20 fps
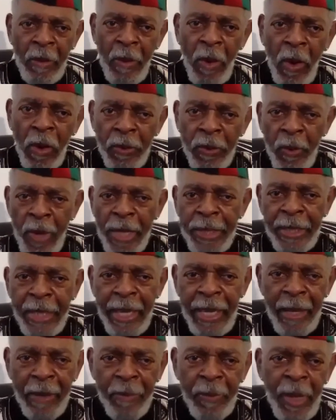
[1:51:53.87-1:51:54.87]
on the one
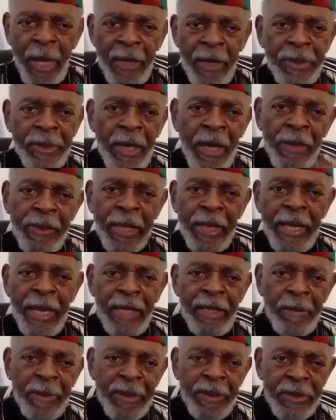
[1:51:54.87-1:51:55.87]
hand, while on the other
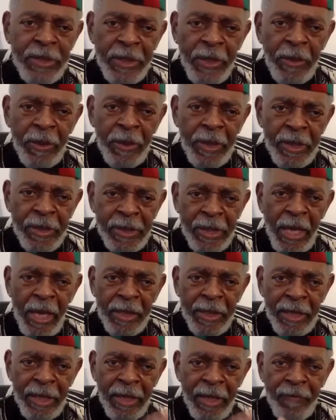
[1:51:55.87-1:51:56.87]
hand, the materialists
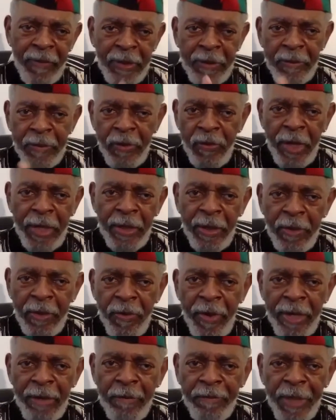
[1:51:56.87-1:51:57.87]
are given greater
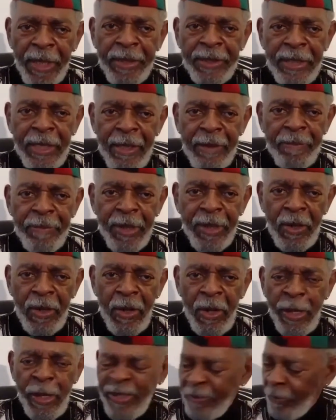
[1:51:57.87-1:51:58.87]
credibility
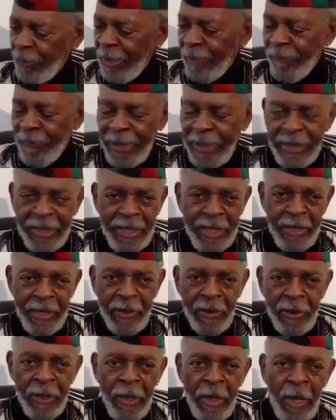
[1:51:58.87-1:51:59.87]
because we've been
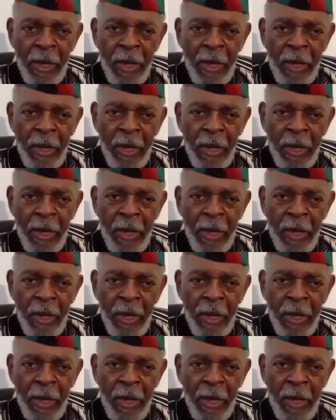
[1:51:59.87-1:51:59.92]
killed,